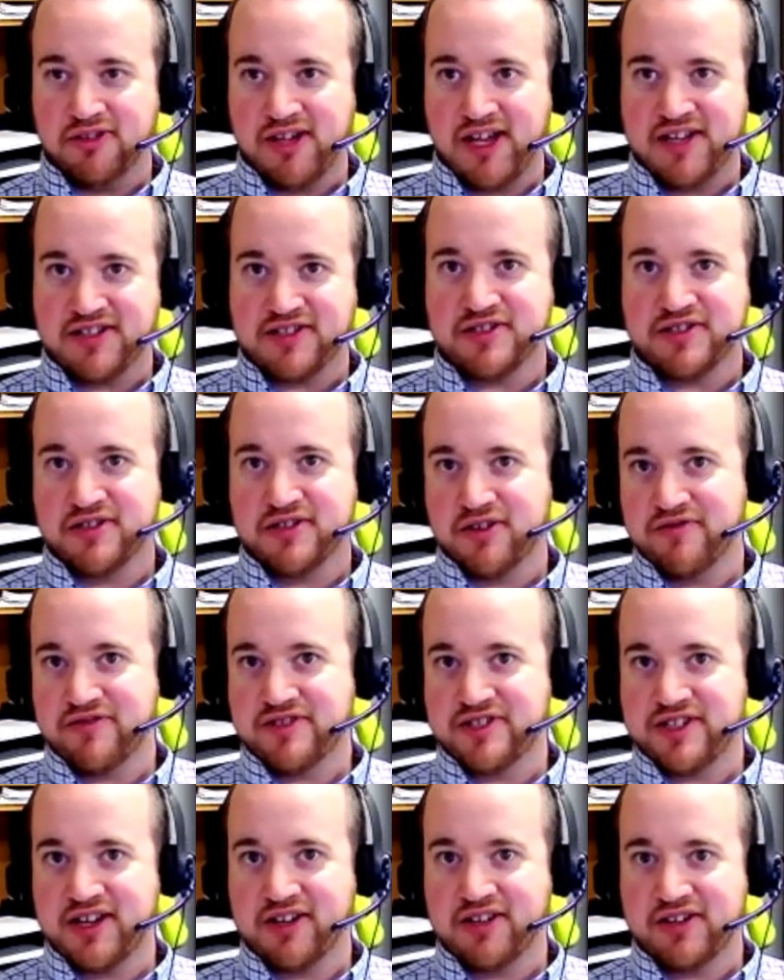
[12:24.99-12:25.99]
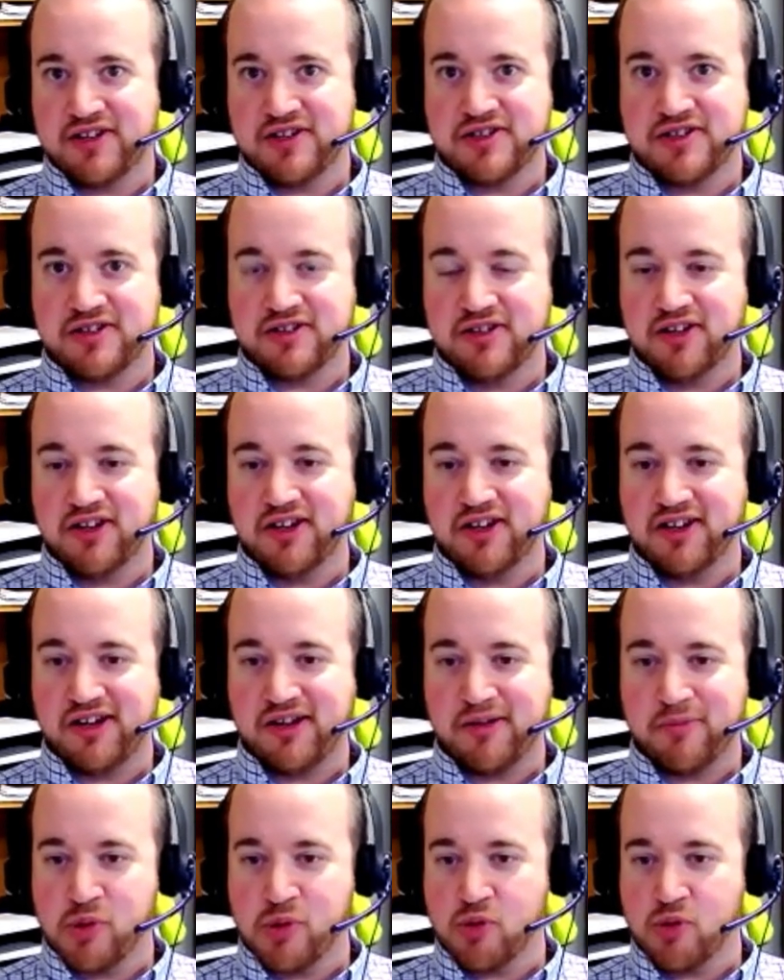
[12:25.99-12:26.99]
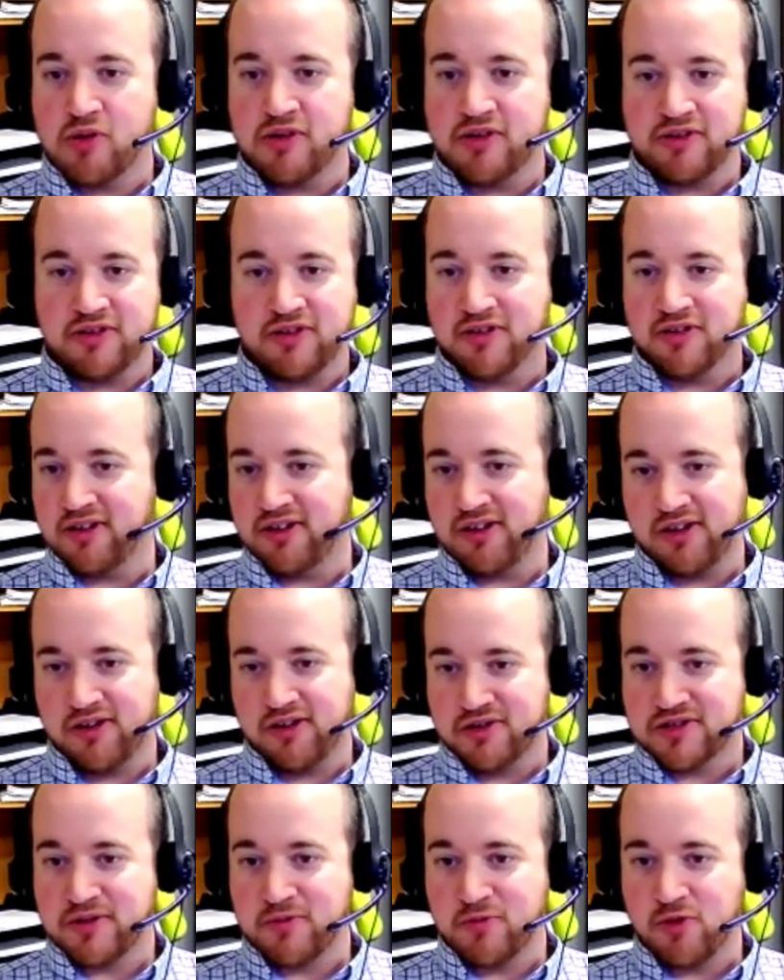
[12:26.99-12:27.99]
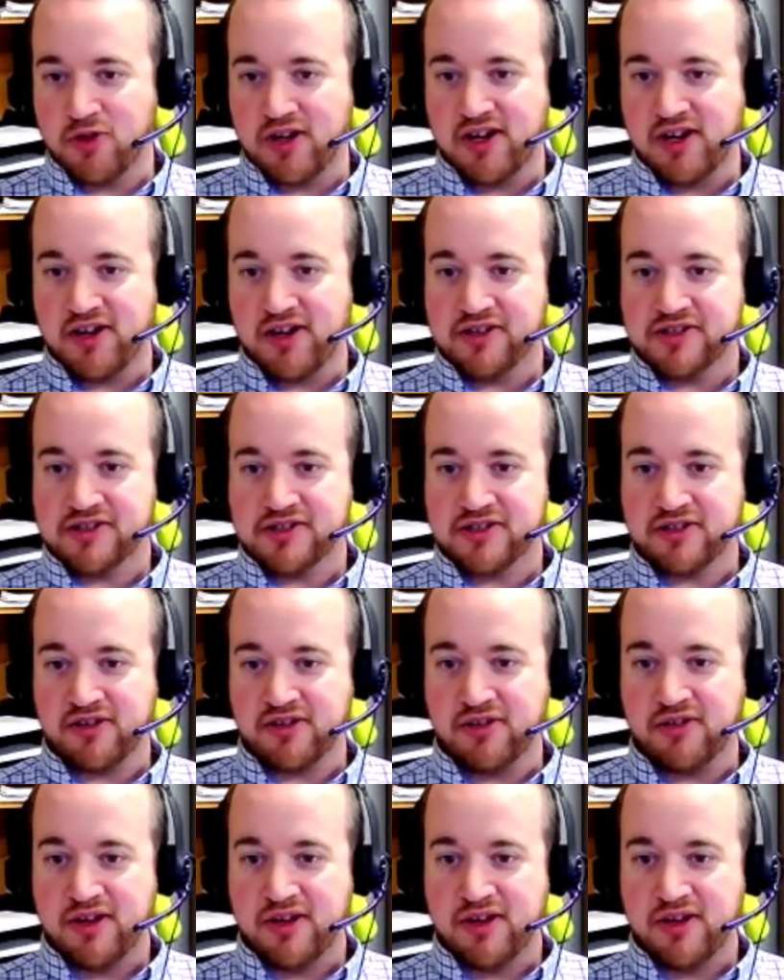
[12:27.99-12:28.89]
as a service technician, they're going to get bored and they're going to go somewhere else. So